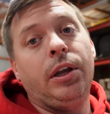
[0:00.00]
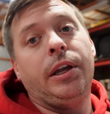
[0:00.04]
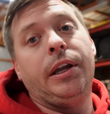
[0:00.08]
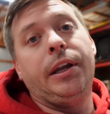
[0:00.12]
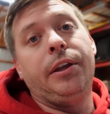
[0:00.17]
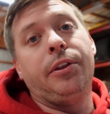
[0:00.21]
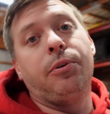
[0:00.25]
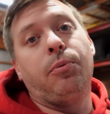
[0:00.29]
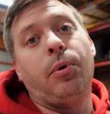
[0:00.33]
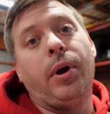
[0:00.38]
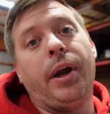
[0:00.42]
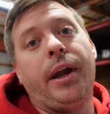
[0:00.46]

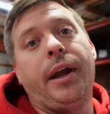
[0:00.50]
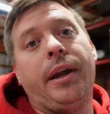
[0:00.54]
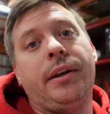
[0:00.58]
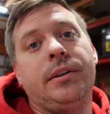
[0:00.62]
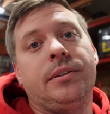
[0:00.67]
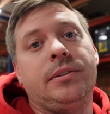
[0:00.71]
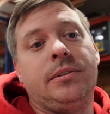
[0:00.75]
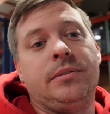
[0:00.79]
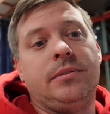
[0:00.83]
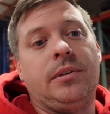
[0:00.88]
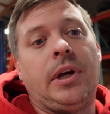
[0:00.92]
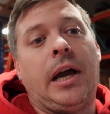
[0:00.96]
Either way,
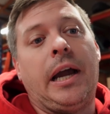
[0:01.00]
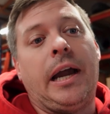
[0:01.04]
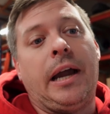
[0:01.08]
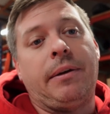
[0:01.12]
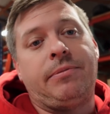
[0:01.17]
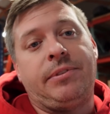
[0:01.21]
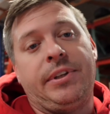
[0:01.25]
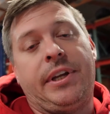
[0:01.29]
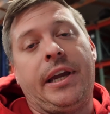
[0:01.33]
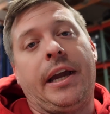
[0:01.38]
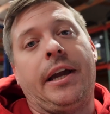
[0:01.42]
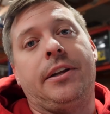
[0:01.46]
I
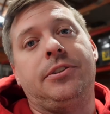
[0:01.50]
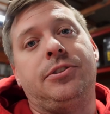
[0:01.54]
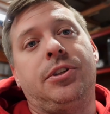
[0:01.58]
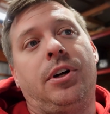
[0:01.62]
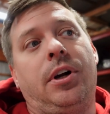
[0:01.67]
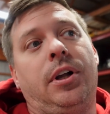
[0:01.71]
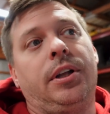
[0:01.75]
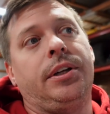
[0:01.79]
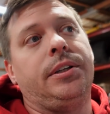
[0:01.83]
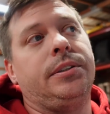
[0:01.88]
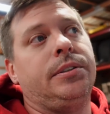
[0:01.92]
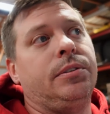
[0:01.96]
have to CAD
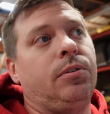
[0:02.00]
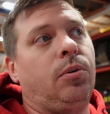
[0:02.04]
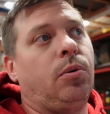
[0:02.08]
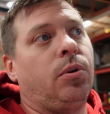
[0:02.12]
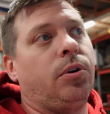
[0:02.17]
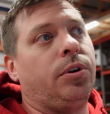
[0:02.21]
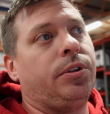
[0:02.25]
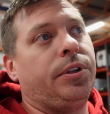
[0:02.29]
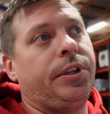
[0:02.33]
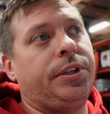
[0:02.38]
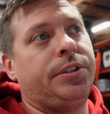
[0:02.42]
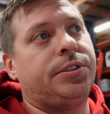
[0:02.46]
draw it,
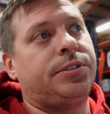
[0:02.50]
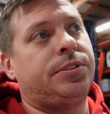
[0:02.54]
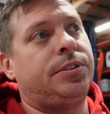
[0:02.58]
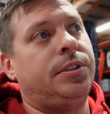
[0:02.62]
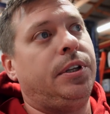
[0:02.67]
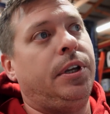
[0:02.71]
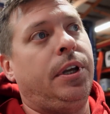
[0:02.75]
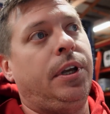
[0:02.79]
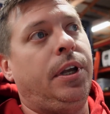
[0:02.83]
or at least